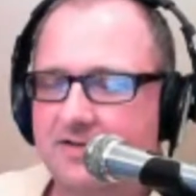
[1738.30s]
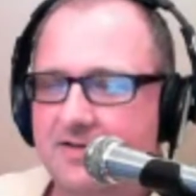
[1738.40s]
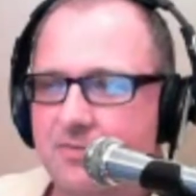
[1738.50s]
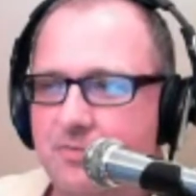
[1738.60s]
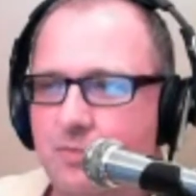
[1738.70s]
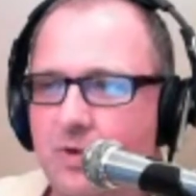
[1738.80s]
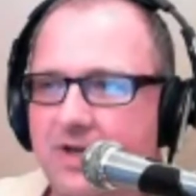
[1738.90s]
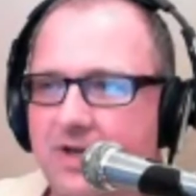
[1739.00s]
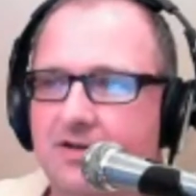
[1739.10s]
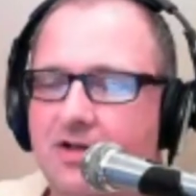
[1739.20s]
the
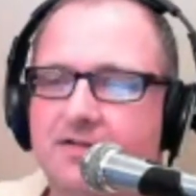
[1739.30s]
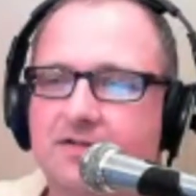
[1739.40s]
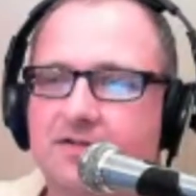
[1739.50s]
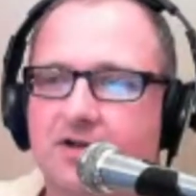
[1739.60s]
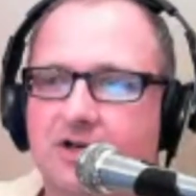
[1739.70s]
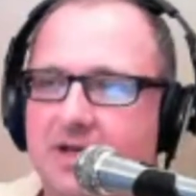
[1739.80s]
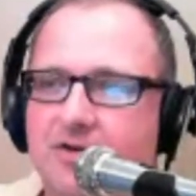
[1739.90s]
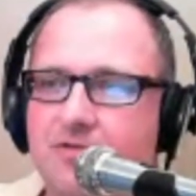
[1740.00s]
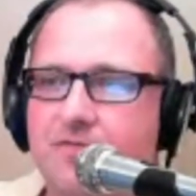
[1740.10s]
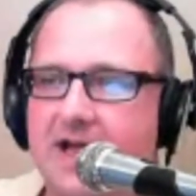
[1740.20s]
wins and losses aren't going to
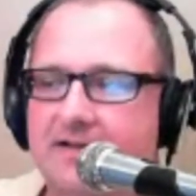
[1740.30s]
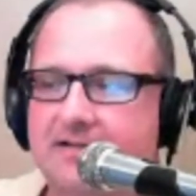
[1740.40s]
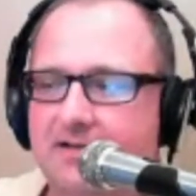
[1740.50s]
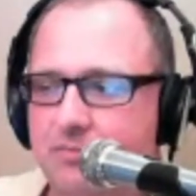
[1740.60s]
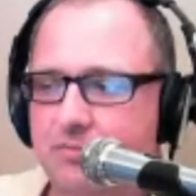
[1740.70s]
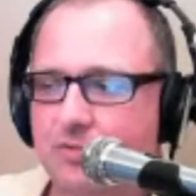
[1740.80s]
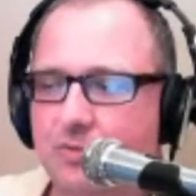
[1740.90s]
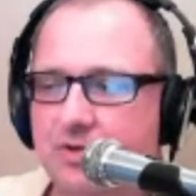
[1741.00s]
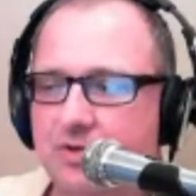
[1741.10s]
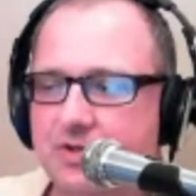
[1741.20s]
be vastly
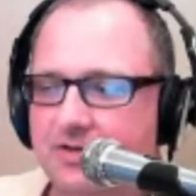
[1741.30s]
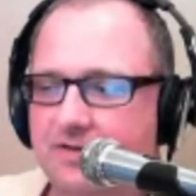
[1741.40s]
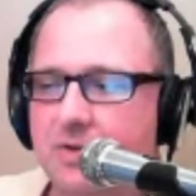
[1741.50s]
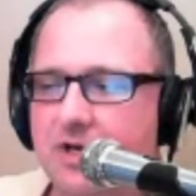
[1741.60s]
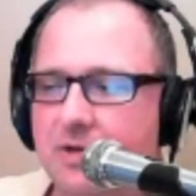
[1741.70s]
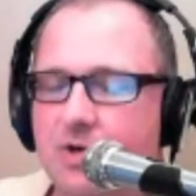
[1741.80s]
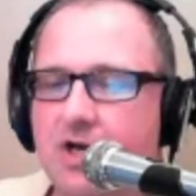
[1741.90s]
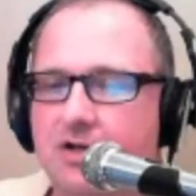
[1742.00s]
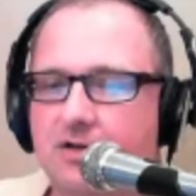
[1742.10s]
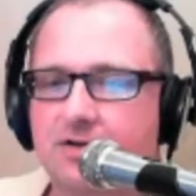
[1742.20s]
improved, but you're going to see a better
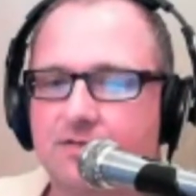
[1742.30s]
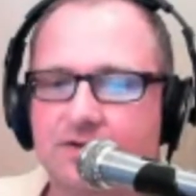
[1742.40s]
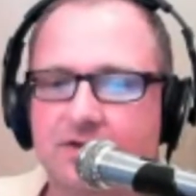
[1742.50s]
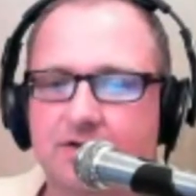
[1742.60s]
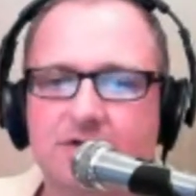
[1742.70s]
product on the field.